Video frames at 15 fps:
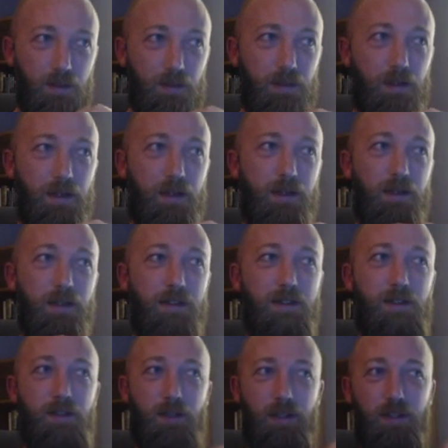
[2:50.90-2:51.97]
uh,
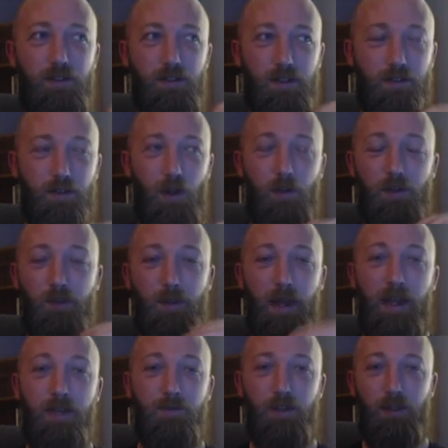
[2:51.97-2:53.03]
you know, he's he's almost
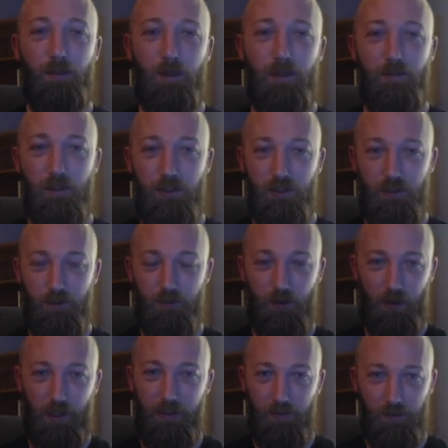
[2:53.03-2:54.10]
paying for the privilege to
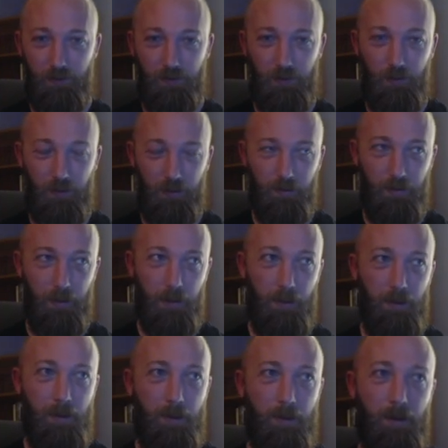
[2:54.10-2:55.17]
train this student.
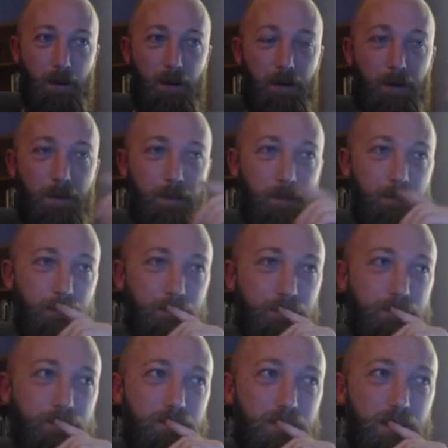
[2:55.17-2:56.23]
Um,
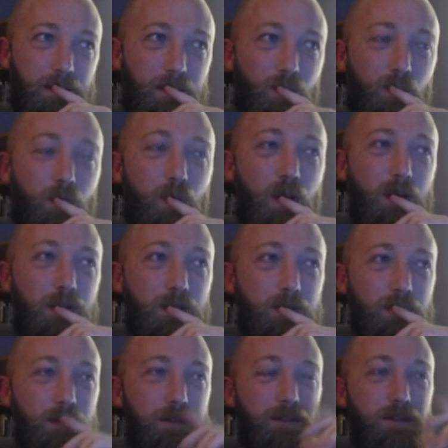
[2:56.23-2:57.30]
one
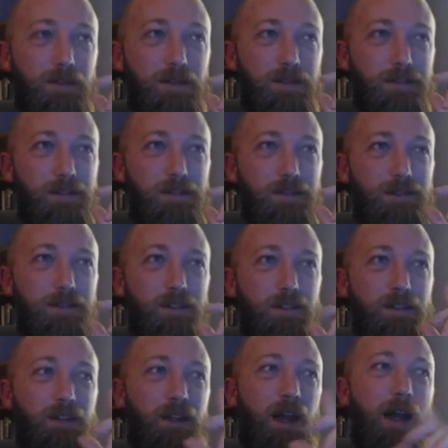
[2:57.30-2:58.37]

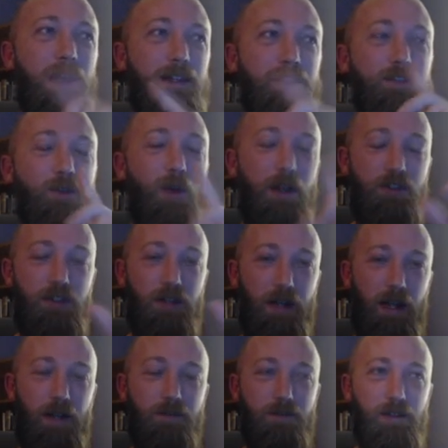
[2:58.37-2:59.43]
kind of question I
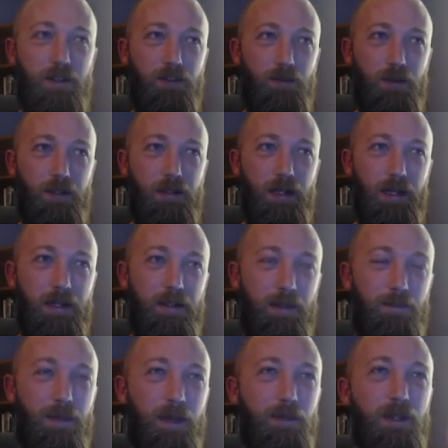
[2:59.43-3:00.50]
had for this one, and
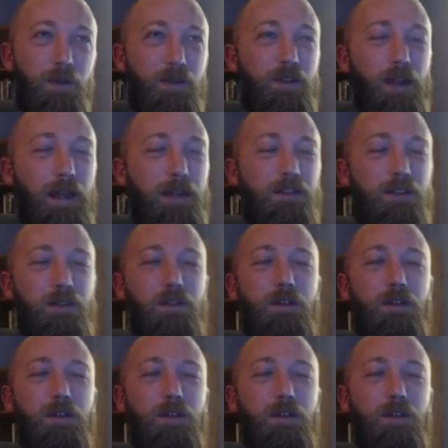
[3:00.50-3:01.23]
maybe it was answered in the